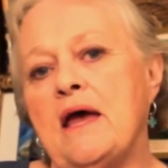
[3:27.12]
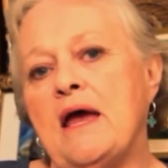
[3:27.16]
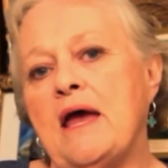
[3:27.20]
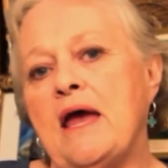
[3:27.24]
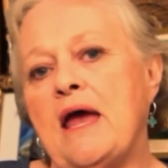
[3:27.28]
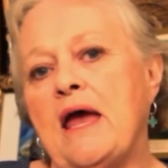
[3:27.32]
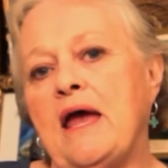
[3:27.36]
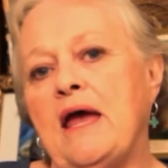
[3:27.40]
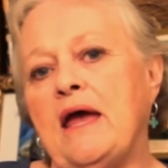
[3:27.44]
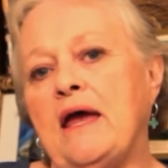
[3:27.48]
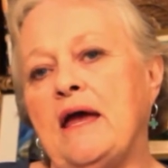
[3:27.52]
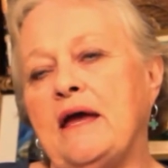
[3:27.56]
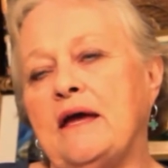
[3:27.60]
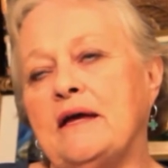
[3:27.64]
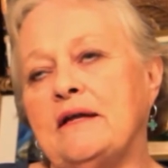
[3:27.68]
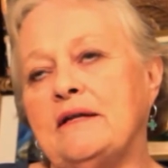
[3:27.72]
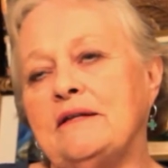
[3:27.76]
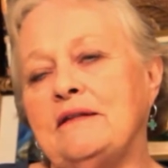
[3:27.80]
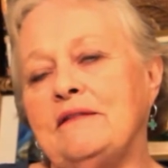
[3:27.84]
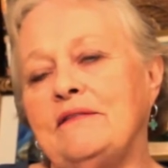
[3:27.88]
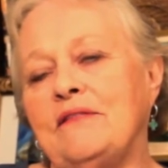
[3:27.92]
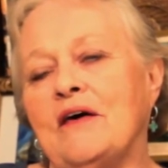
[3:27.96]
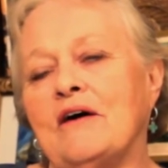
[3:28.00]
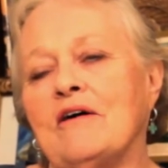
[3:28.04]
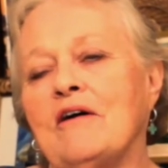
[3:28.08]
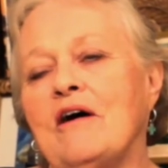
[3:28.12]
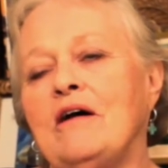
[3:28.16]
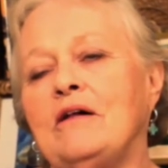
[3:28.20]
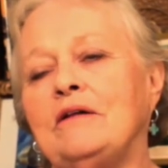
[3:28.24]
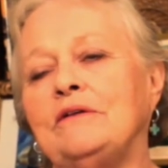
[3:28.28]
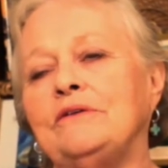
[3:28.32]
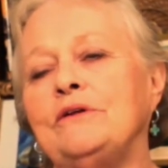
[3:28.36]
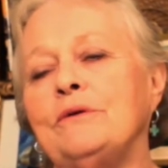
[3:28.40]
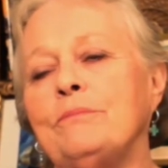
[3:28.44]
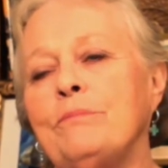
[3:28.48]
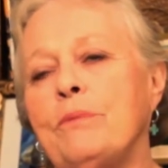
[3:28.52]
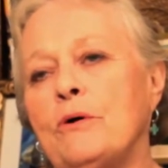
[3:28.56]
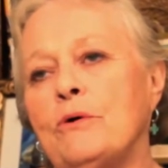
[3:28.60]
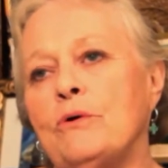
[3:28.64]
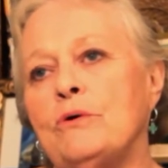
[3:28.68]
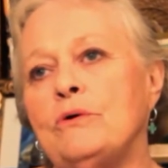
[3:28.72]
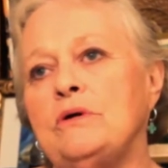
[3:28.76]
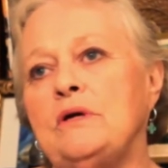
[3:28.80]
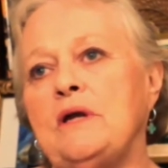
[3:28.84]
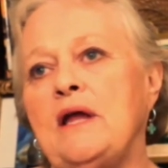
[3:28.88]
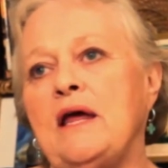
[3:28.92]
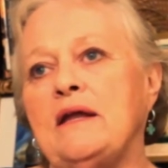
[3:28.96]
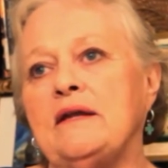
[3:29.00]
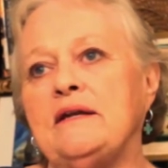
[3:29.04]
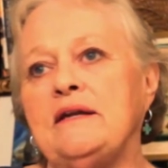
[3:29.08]
And the ulna bone
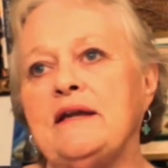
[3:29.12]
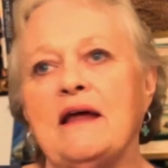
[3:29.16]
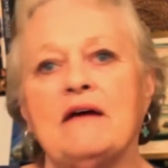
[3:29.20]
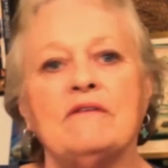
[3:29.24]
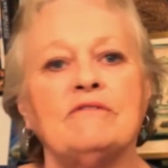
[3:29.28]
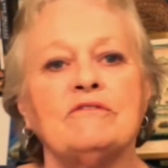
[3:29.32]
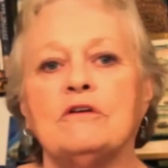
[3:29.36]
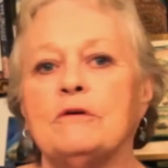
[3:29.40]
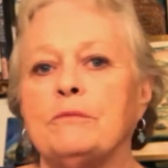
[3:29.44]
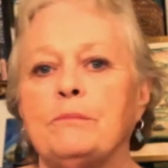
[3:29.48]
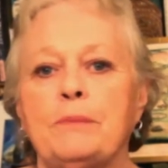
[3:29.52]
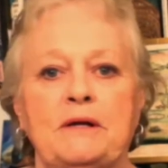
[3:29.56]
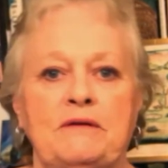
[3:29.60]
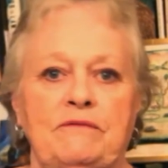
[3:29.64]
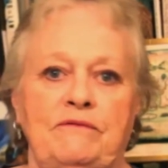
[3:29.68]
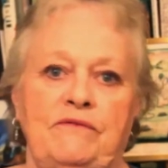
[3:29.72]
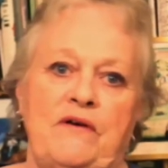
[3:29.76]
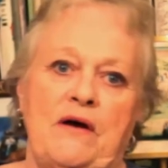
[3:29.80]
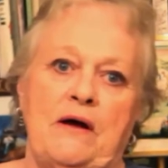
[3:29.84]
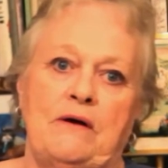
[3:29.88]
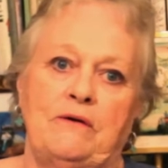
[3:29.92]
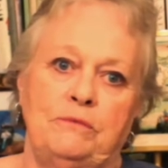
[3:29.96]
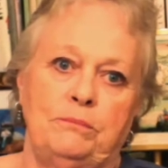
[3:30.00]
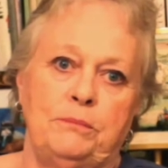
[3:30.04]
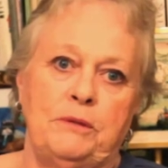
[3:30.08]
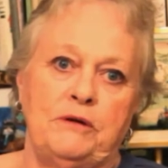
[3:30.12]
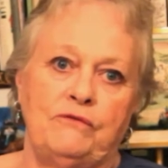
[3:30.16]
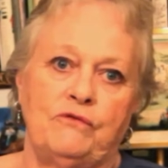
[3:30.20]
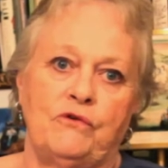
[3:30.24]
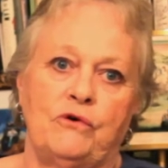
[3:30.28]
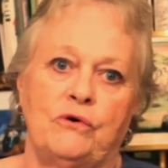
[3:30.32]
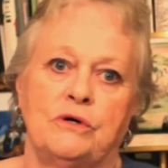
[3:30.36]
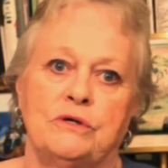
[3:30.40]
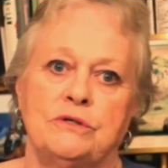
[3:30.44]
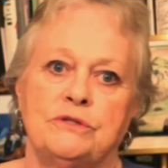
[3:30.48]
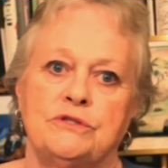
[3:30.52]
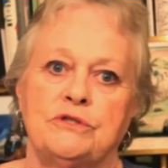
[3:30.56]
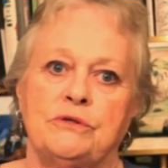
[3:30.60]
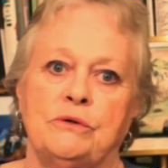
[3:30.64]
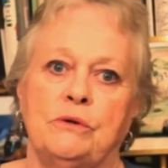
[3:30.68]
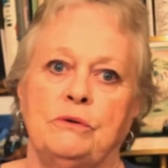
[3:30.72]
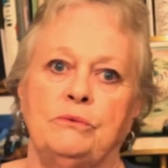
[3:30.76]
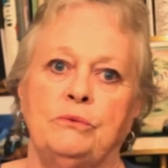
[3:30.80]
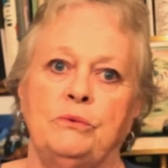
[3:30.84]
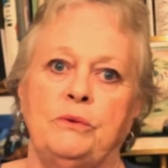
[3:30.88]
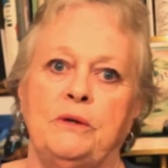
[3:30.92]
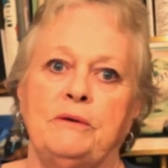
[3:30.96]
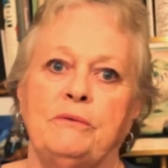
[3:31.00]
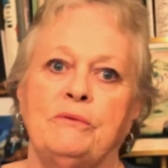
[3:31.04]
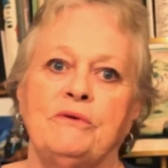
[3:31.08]
had never been found before, so
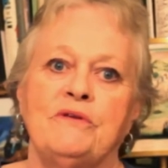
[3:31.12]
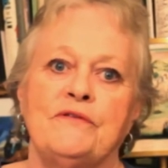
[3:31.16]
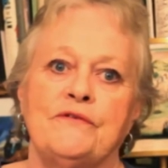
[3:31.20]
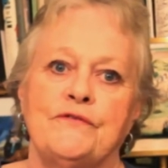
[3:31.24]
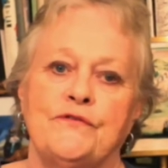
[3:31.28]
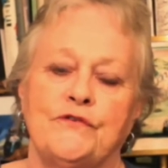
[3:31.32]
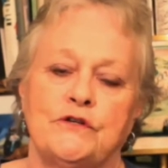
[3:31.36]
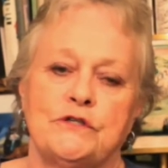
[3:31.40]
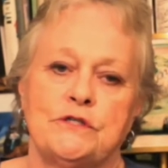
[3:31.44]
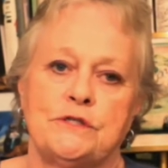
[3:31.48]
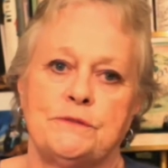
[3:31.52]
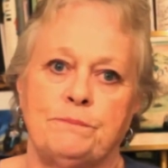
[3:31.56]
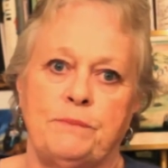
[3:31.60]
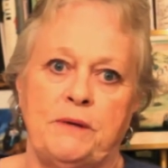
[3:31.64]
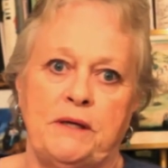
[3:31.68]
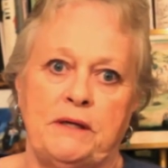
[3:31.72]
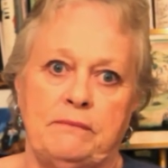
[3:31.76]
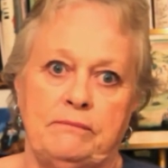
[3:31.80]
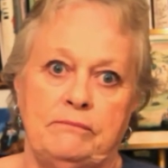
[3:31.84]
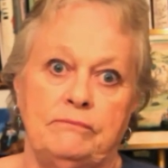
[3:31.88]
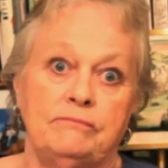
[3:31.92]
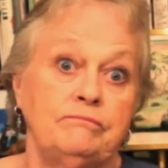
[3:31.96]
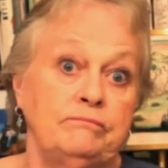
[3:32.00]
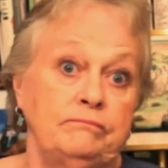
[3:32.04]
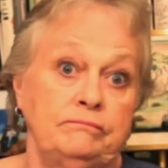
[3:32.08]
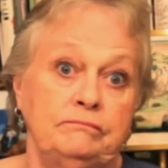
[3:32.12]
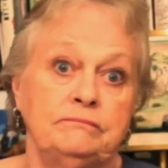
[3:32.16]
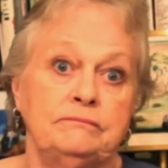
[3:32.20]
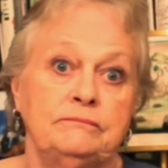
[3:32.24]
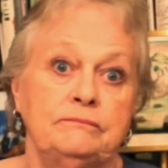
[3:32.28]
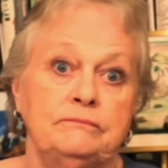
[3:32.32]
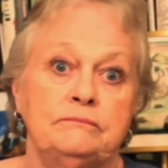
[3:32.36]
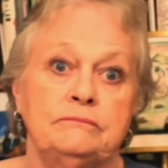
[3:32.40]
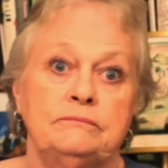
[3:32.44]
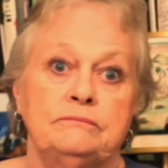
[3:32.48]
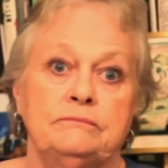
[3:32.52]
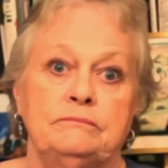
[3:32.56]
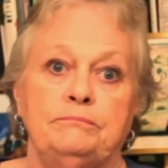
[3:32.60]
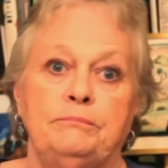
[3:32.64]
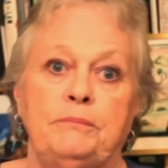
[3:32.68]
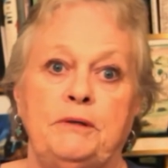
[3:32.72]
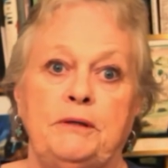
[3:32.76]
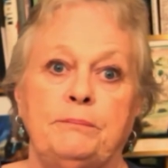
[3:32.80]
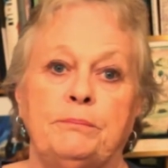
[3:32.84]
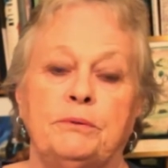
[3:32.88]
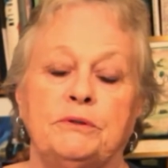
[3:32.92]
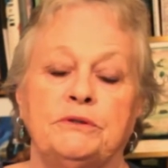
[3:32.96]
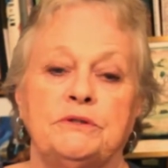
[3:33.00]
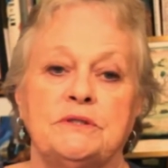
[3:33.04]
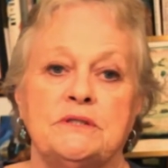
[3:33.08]
we were the first
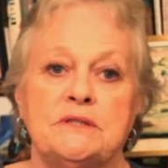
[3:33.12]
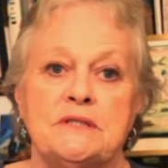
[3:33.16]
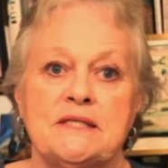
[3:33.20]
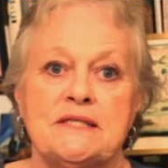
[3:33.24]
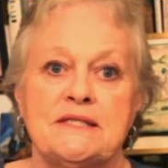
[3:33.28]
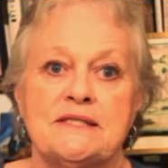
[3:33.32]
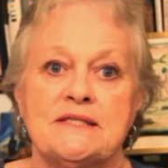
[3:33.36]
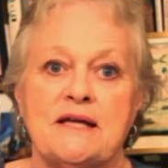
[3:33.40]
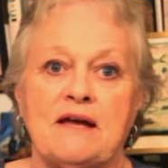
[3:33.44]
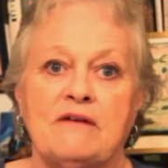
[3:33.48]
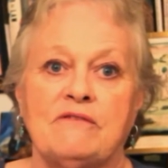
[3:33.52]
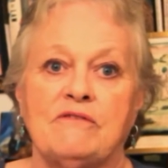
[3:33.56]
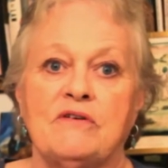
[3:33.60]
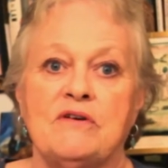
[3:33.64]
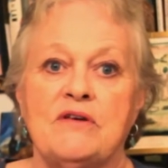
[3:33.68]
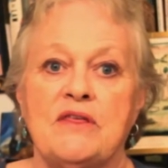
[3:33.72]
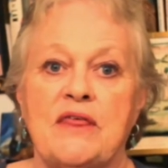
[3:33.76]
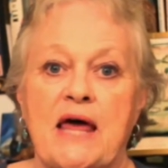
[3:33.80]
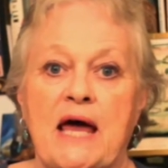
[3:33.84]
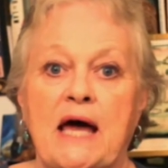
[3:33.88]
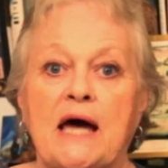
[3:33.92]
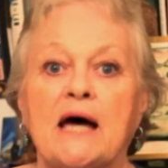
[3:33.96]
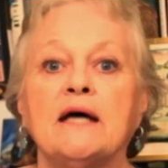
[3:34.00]
people to discover that.